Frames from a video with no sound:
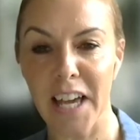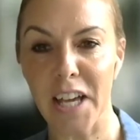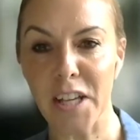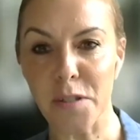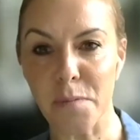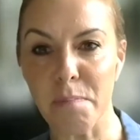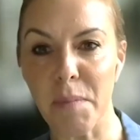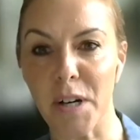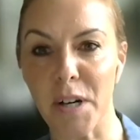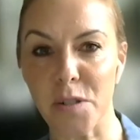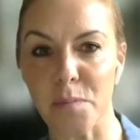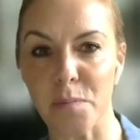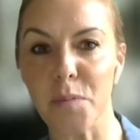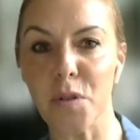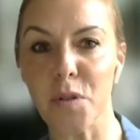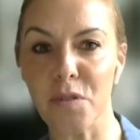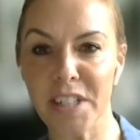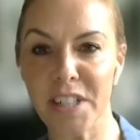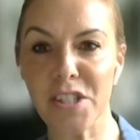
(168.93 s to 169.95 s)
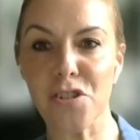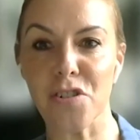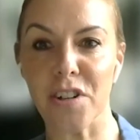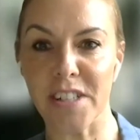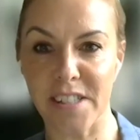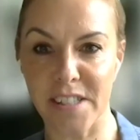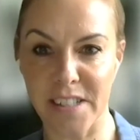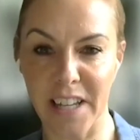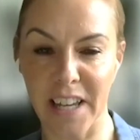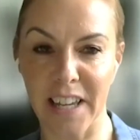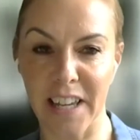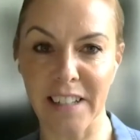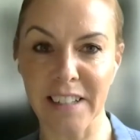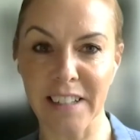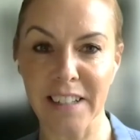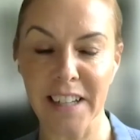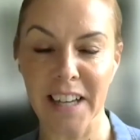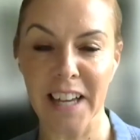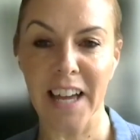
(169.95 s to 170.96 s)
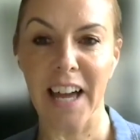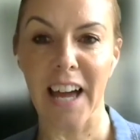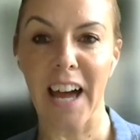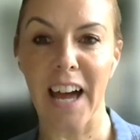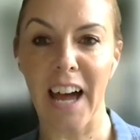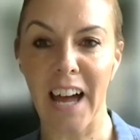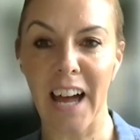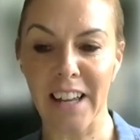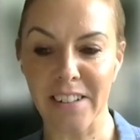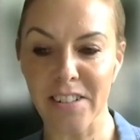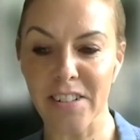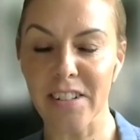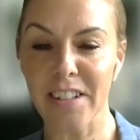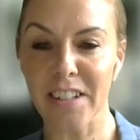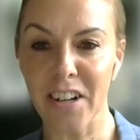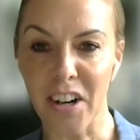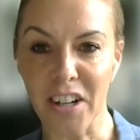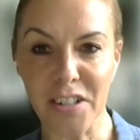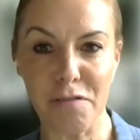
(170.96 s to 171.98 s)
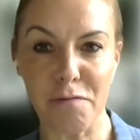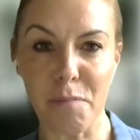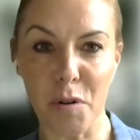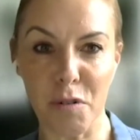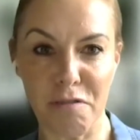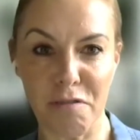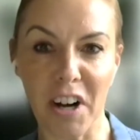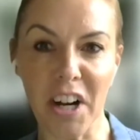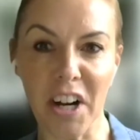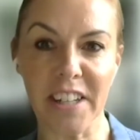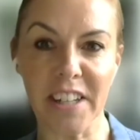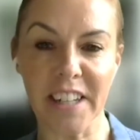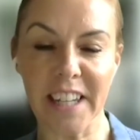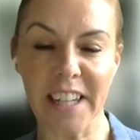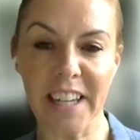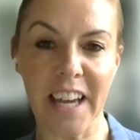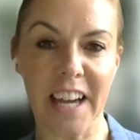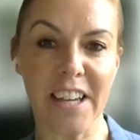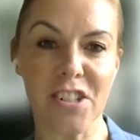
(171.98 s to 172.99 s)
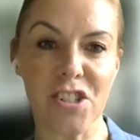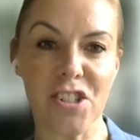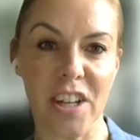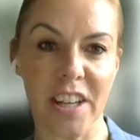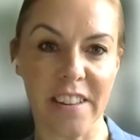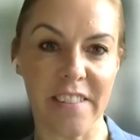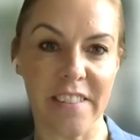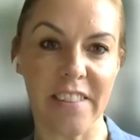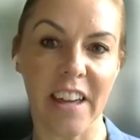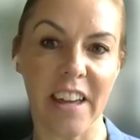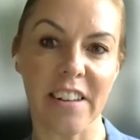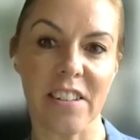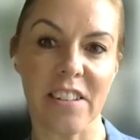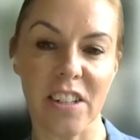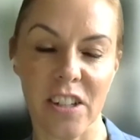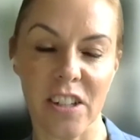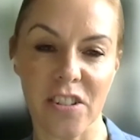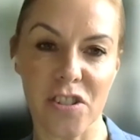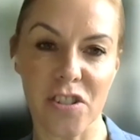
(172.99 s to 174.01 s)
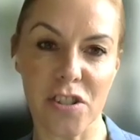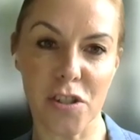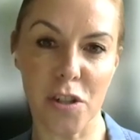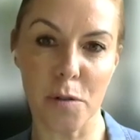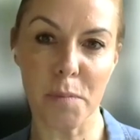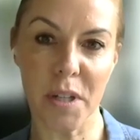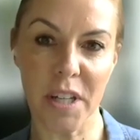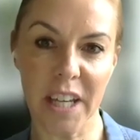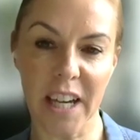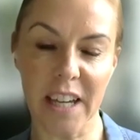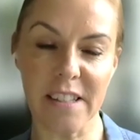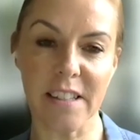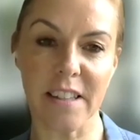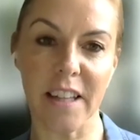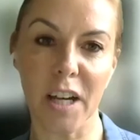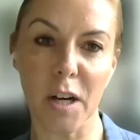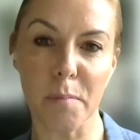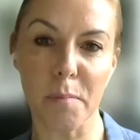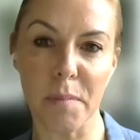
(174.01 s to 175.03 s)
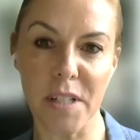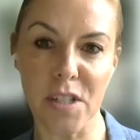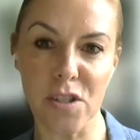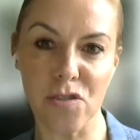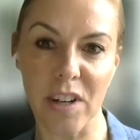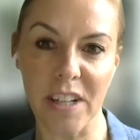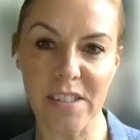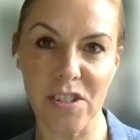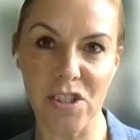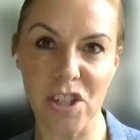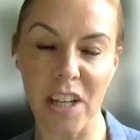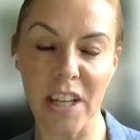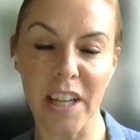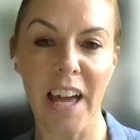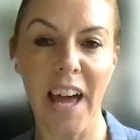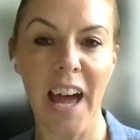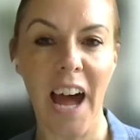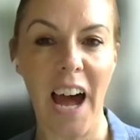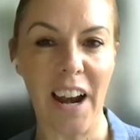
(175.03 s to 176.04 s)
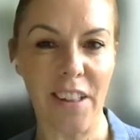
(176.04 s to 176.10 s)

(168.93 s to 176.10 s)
is much more interesting and kind of more fun and engaging than just communicating the company strategy.